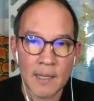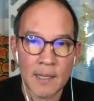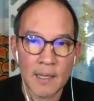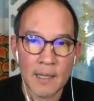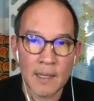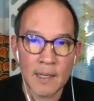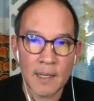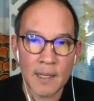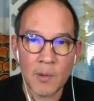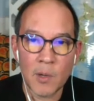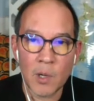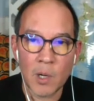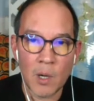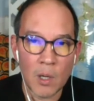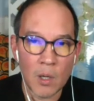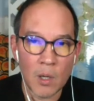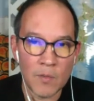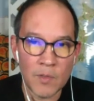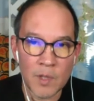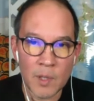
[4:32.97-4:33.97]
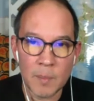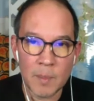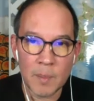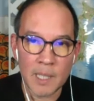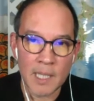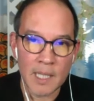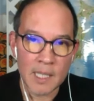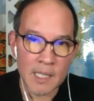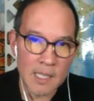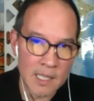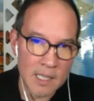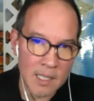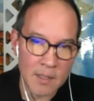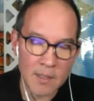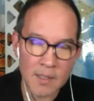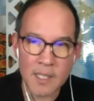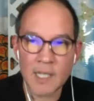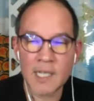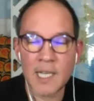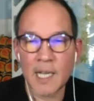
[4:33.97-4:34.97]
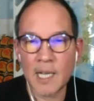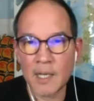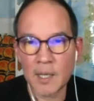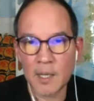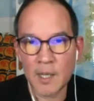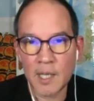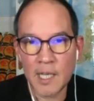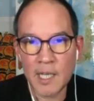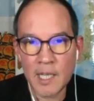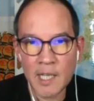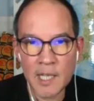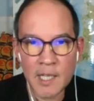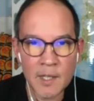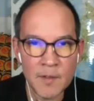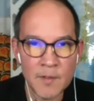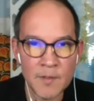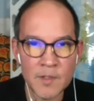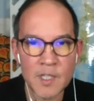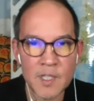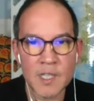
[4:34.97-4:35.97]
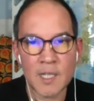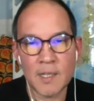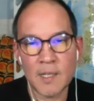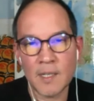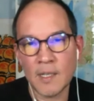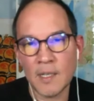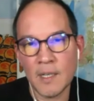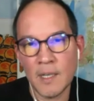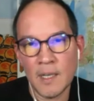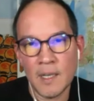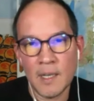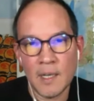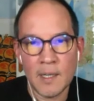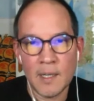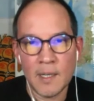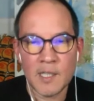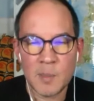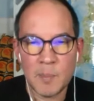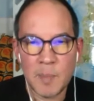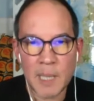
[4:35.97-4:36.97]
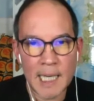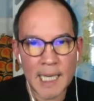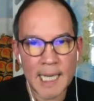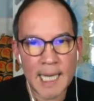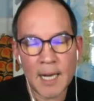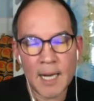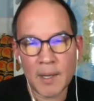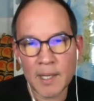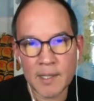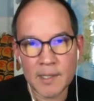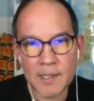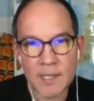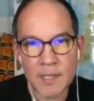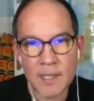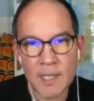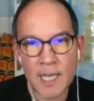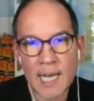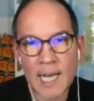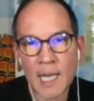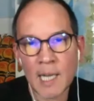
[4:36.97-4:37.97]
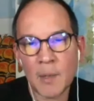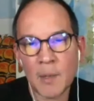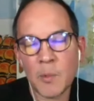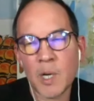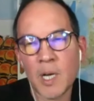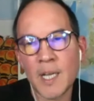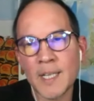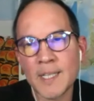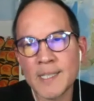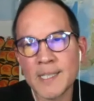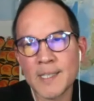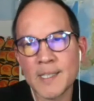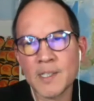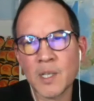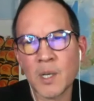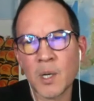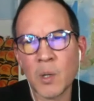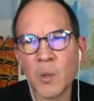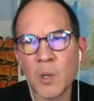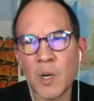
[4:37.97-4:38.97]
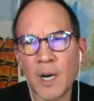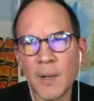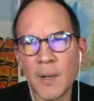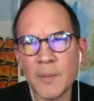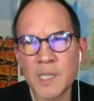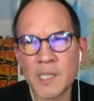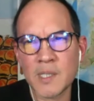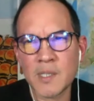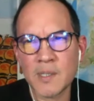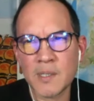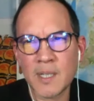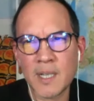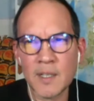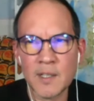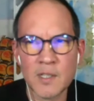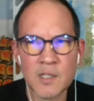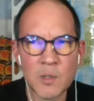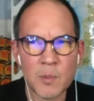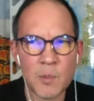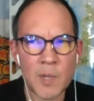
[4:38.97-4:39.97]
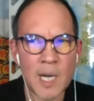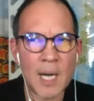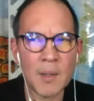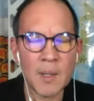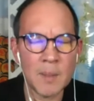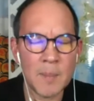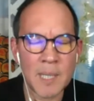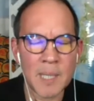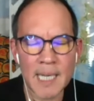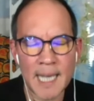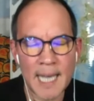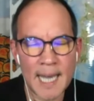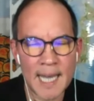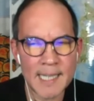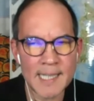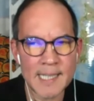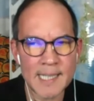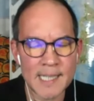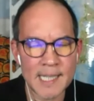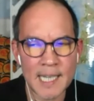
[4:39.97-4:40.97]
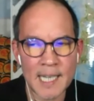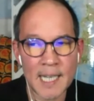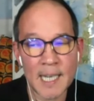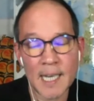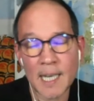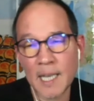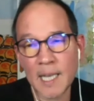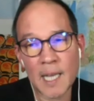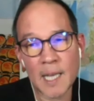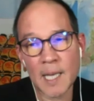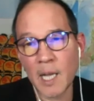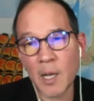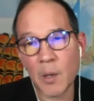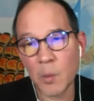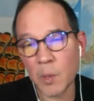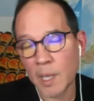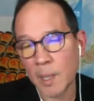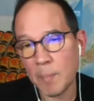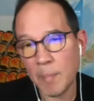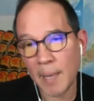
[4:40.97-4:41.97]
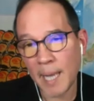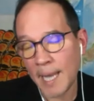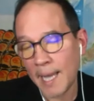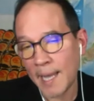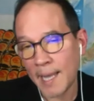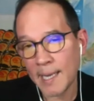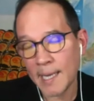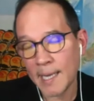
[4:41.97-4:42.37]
They were all over the place, ducking under the eaves and spilling out into the alleyways. And so I was kind of surrounded by cats as a kid. And then the only pet